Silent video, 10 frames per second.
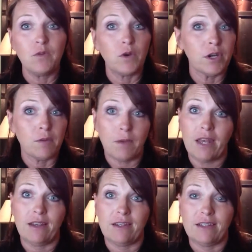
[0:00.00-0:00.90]
worry
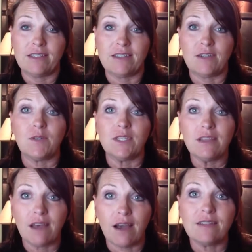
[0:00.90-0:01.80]
about it. It still was a
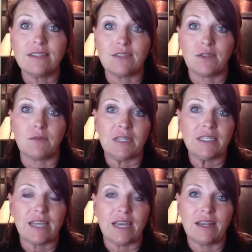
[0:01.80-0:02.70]
loss, and so I'm
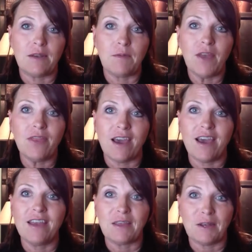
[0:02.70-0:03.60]
excited about
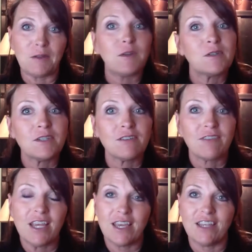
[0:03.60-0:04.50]
that. Getting closer to
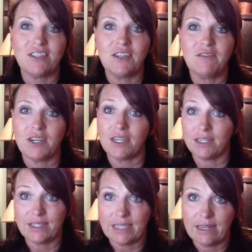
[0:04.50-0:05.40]
vacation, very
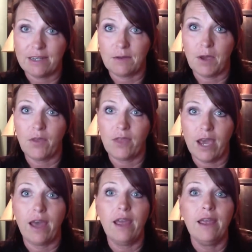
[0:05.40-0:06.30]
excited about
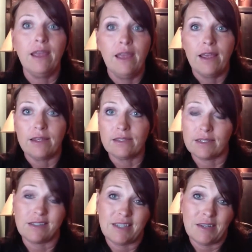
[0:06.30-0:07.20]
that, and
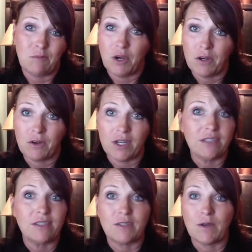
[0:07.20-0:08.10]
still seeing progress.
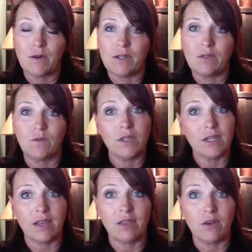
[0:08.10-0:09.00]
So it's really
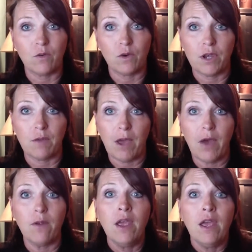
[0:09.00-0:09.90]
nothing to worry
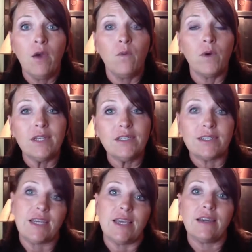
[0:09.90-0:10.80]
about. Wanted to
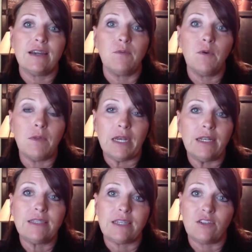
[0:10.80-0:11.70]
take a couple
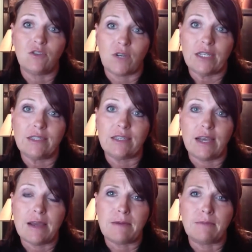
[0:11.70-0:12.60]
minutes and address
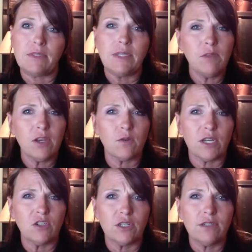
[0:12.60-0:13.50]
some of the
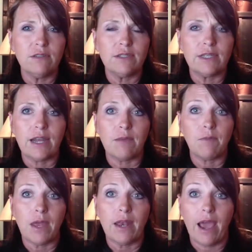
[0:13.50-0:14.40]
questions that I've
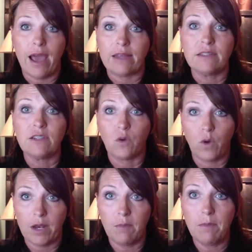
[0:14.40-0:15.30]
been asked
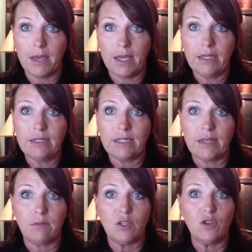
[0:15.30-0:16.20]
quite a bit.
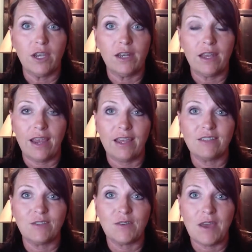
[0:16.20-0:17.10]
I've been trying to
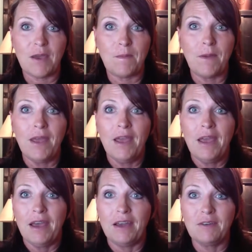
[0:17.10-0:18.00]
answer them
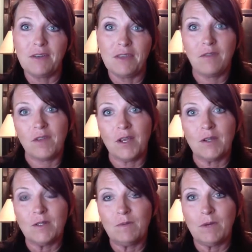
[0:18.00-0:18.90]
underneath the
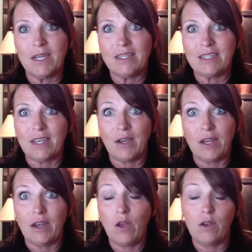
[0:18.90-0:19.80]
videos,
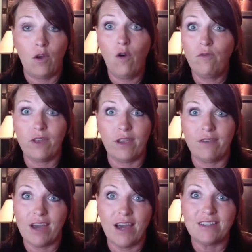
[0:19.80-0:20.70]
and hopefully
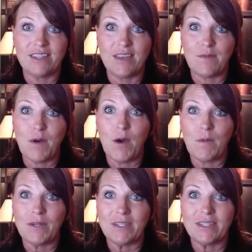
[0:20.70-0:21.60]
I've gotten to them all.
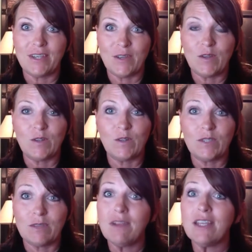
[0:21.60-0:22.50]
But to tell you the truth,
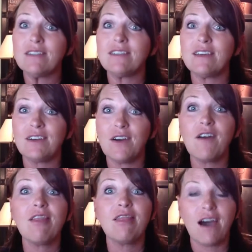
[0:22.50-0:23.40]
some days there are
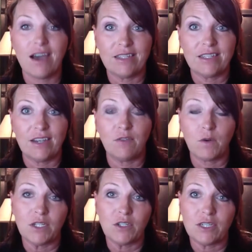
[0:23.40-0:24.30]
a lot of
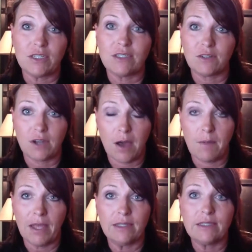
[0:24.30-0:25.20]
questions or
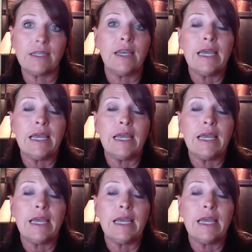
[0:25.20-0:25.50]
comments.